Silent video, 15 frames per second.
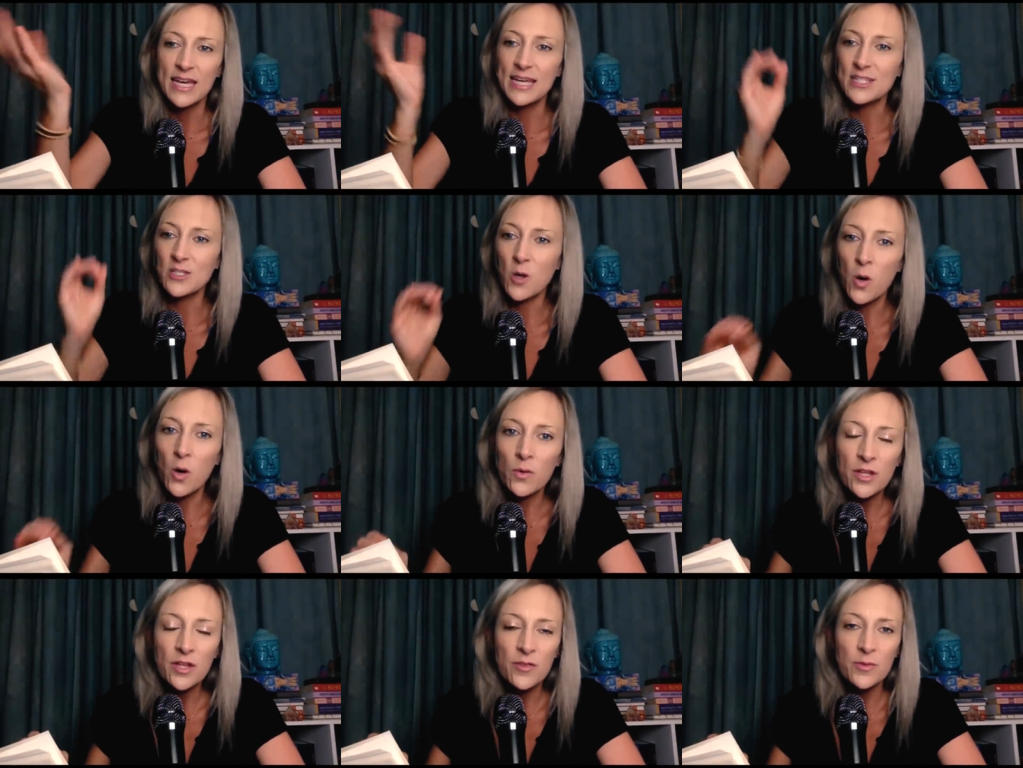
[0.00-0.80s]
It's
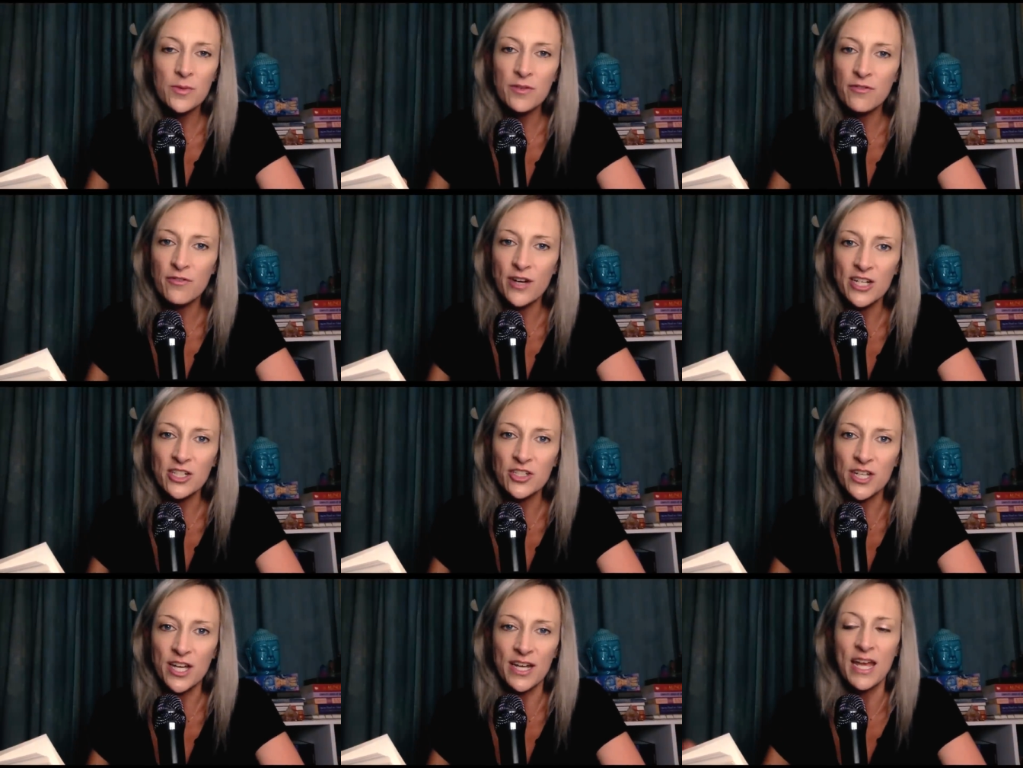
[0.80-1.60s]
only through the
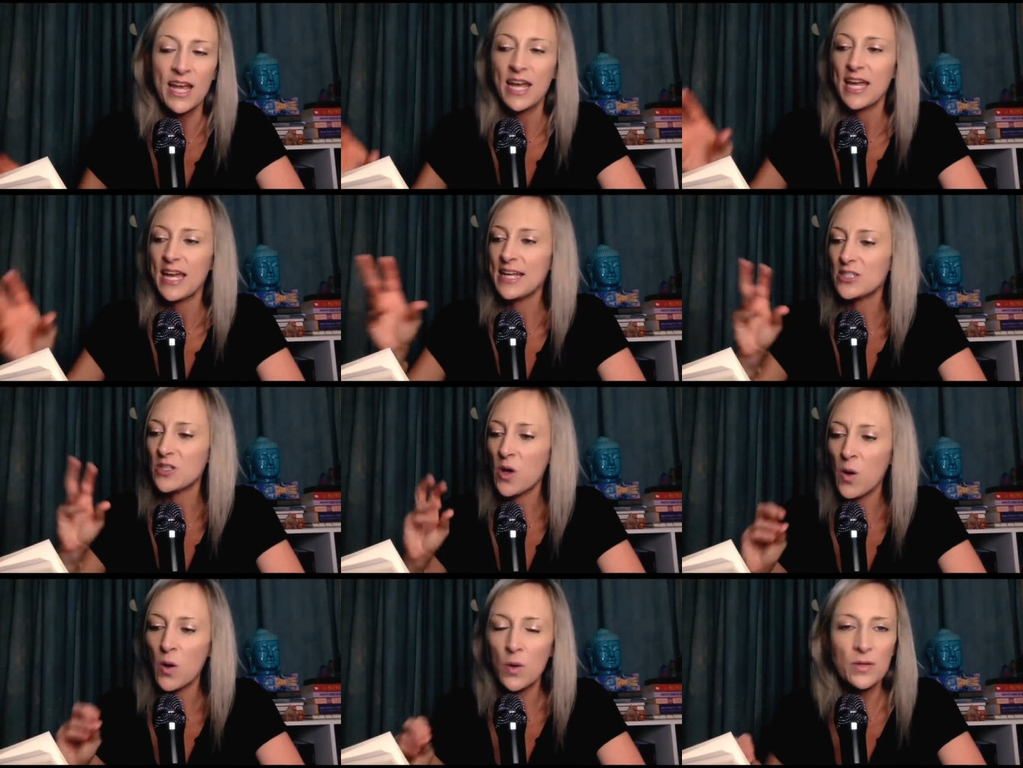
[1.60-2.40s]
friction,
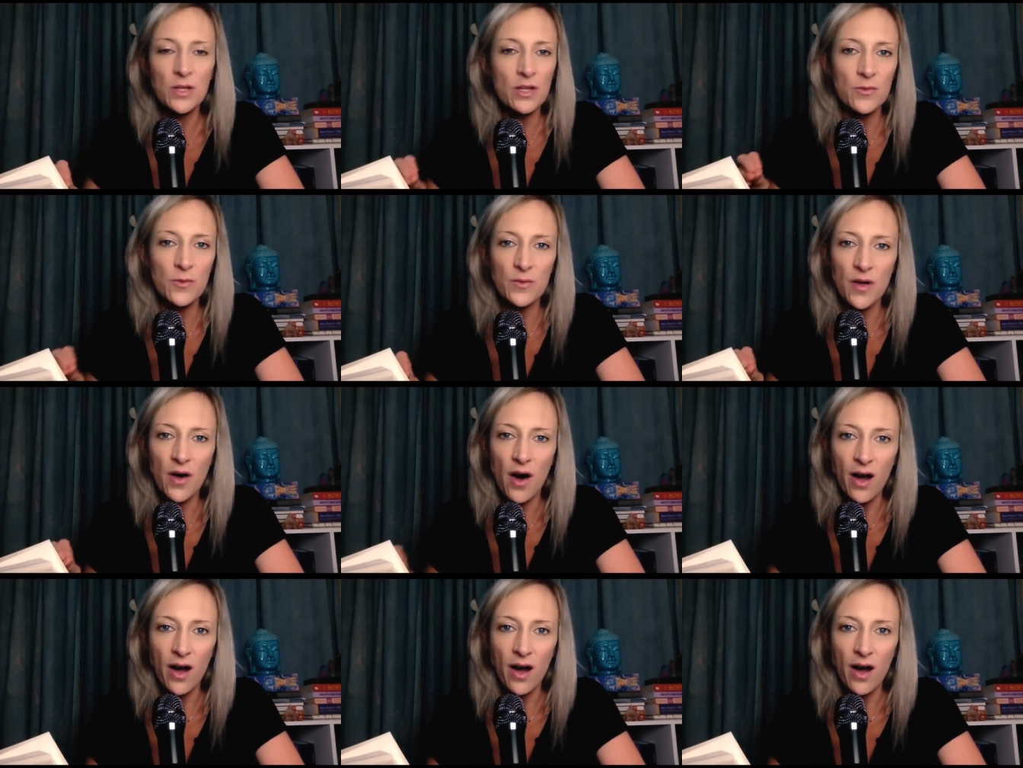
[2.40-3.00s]
it's only through the